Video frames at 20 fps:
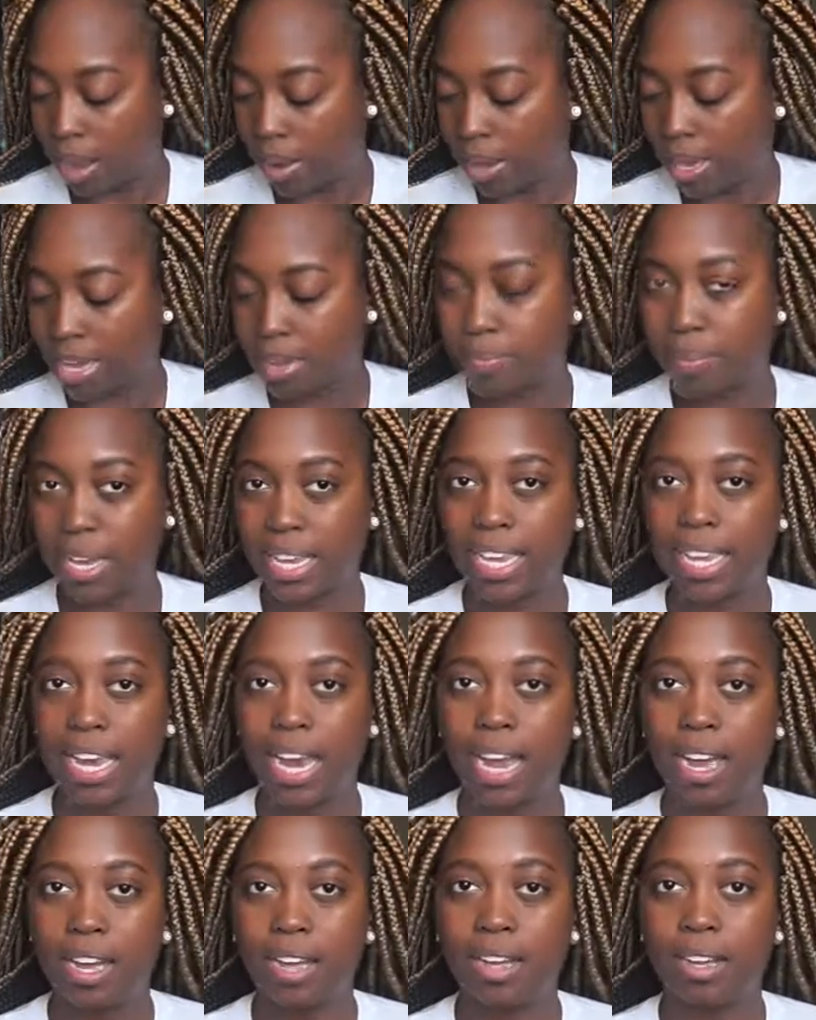He
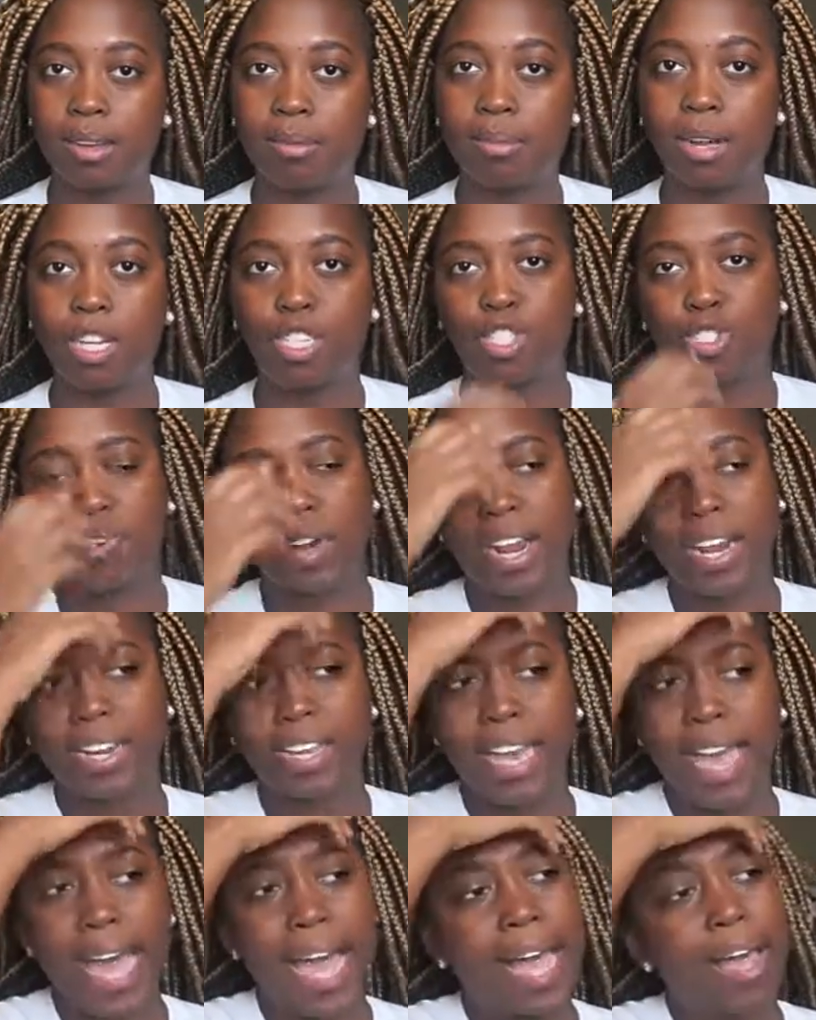got a dread
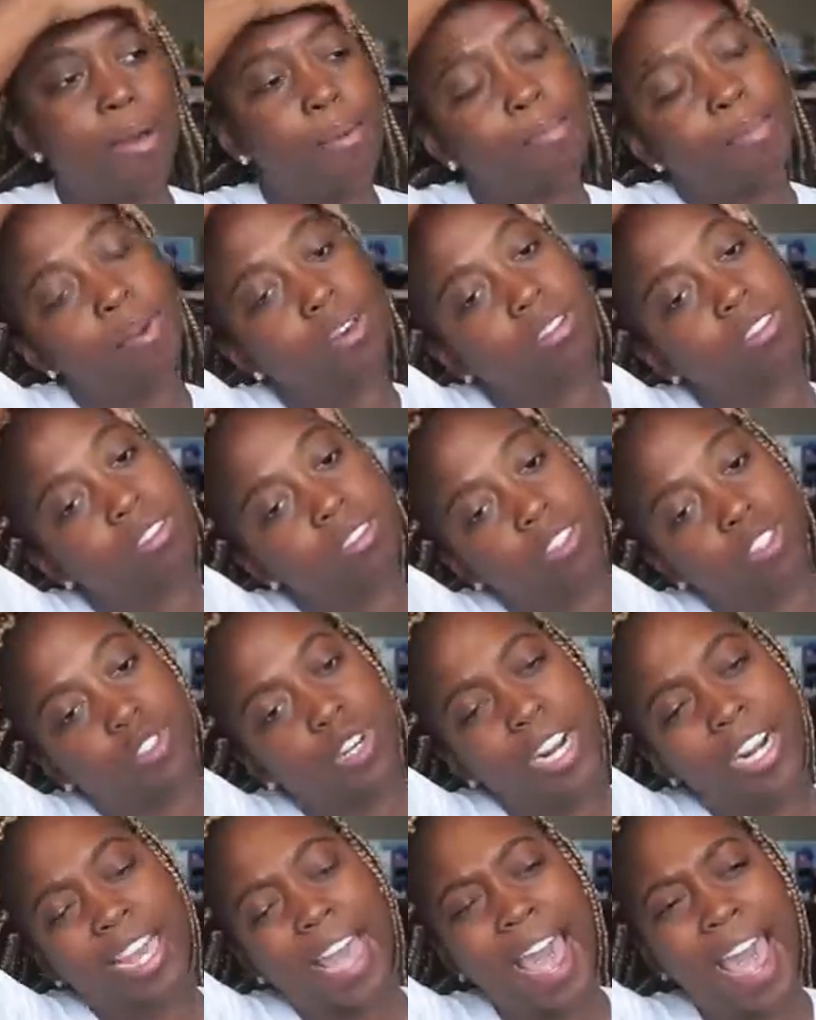cap,
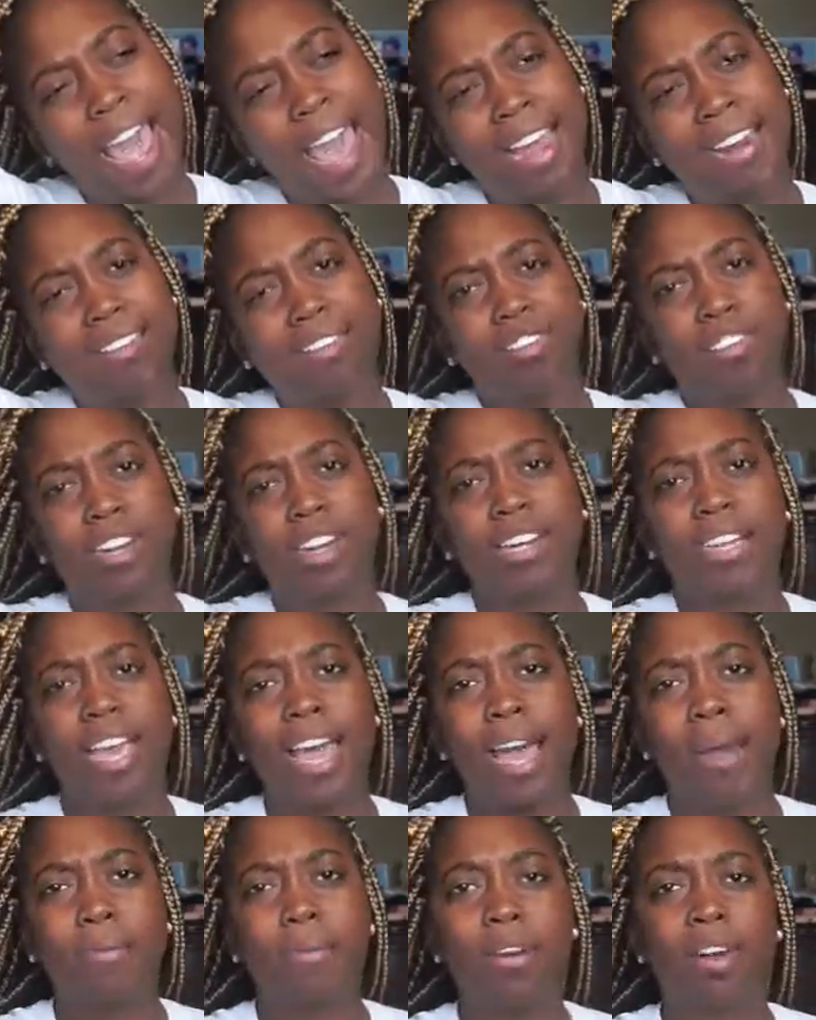dread hat, dread
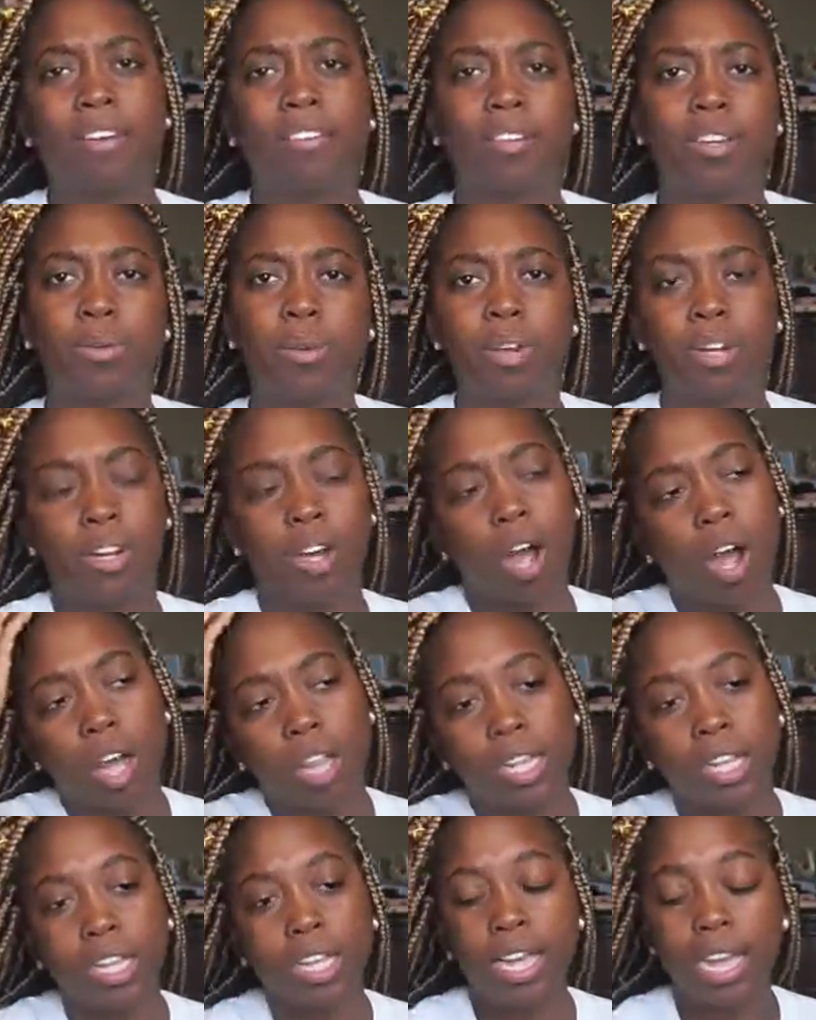cap, whatever you wanna
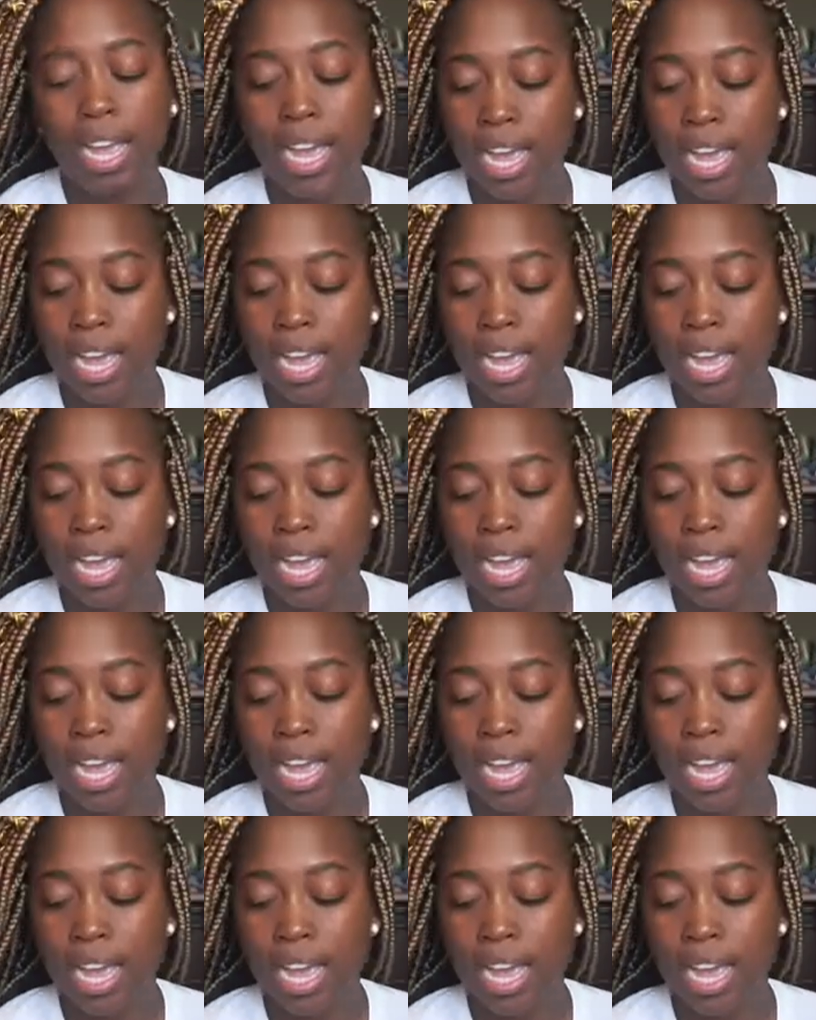call it.